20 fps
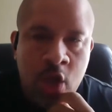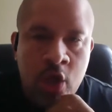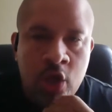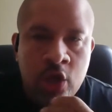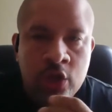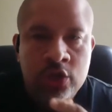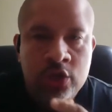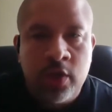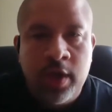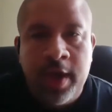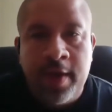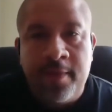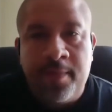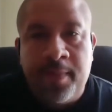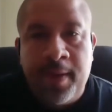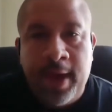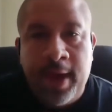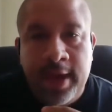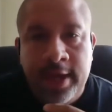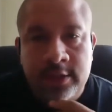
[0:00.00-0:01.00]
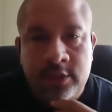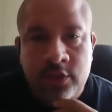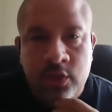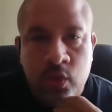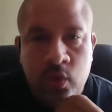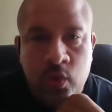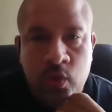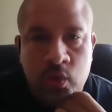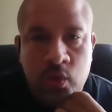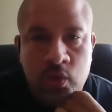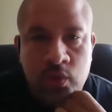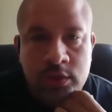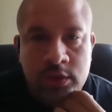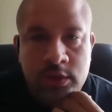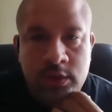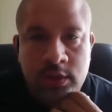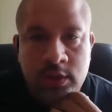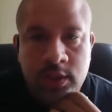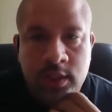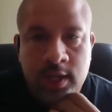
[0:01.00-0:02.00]
So you have paid
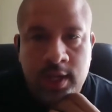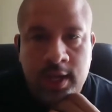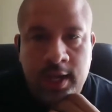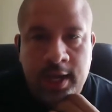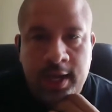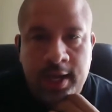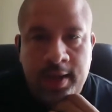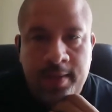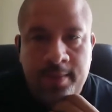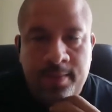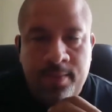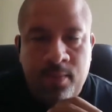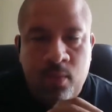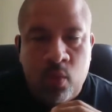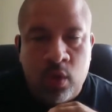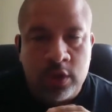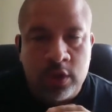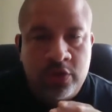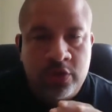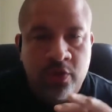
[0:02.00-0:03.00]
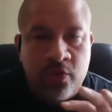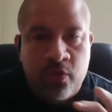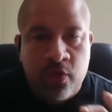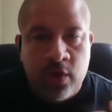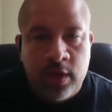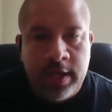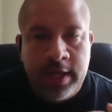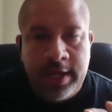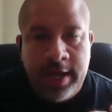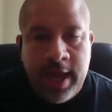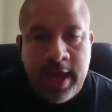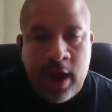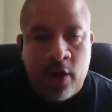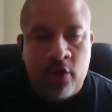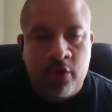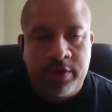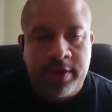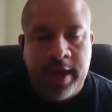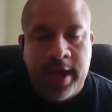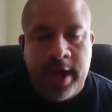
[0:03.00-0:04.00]
tools. Once you've really
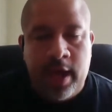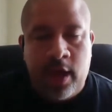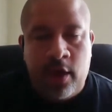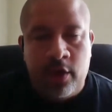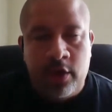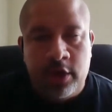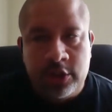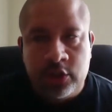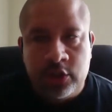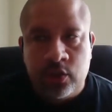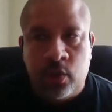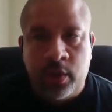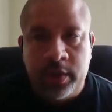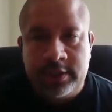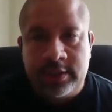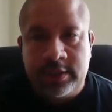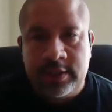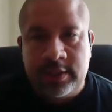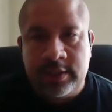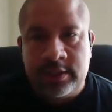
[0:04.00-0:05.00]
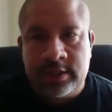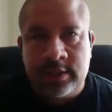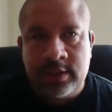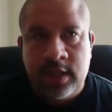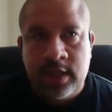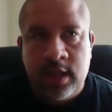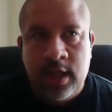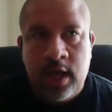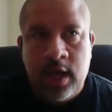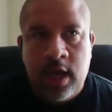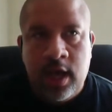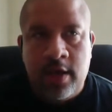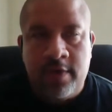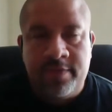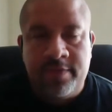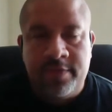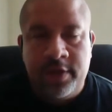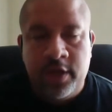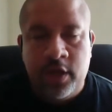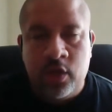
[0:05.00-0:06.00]
narrowed down the choices
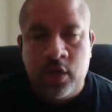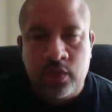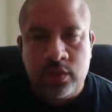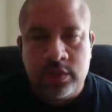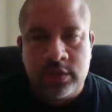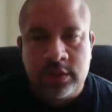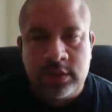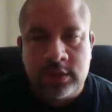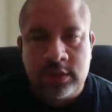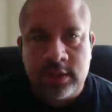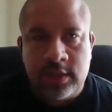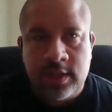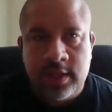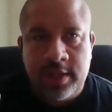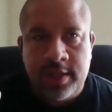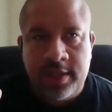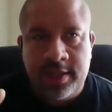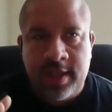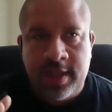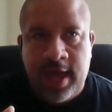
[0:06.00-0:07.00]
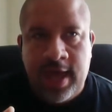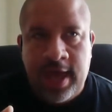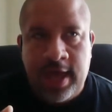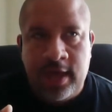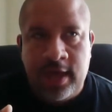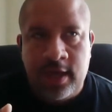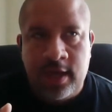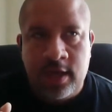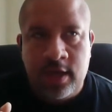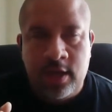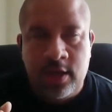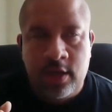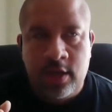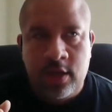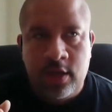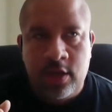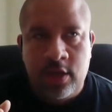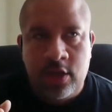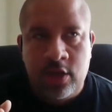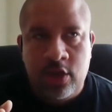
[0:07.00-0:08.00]
of notes that
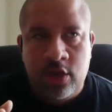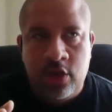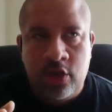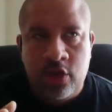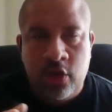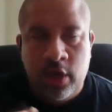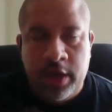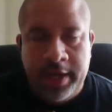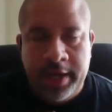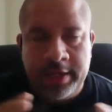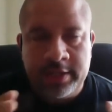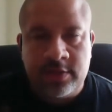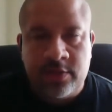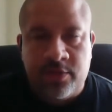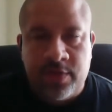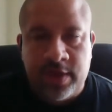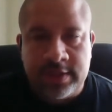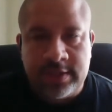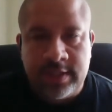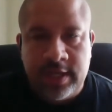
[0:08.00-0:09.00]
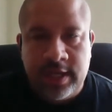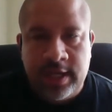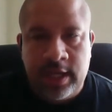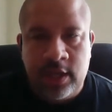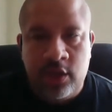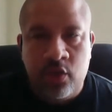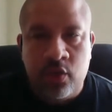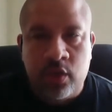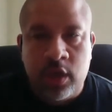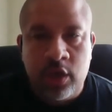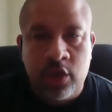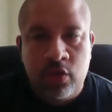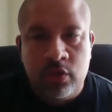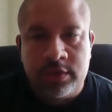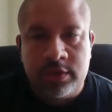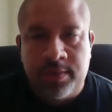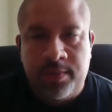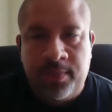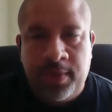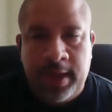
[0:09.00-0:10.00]
you're interested in, you can use
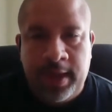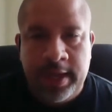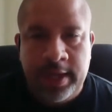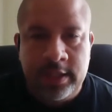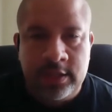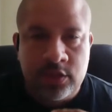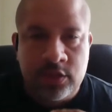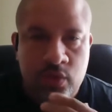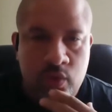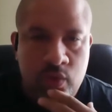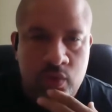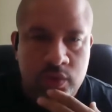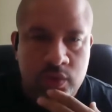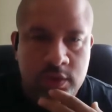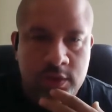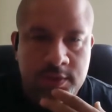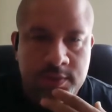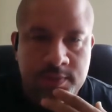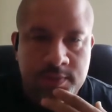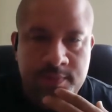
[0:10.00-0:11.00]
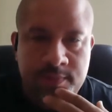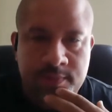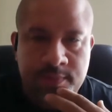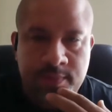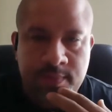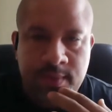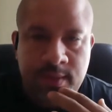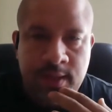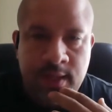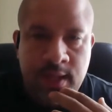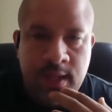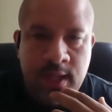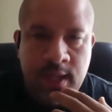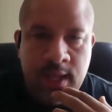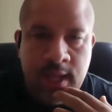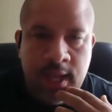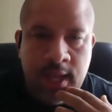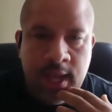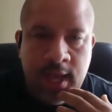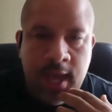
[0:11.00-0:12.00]
some paid tools.
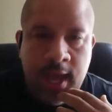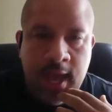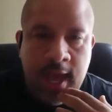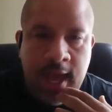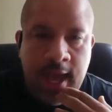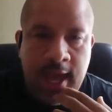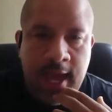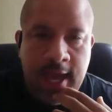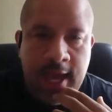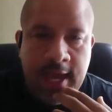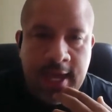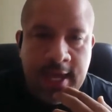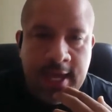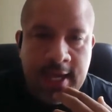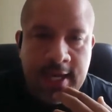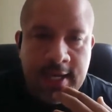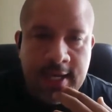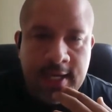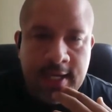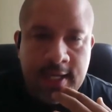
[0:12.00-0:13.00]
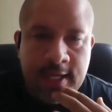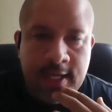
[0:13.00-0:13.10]
And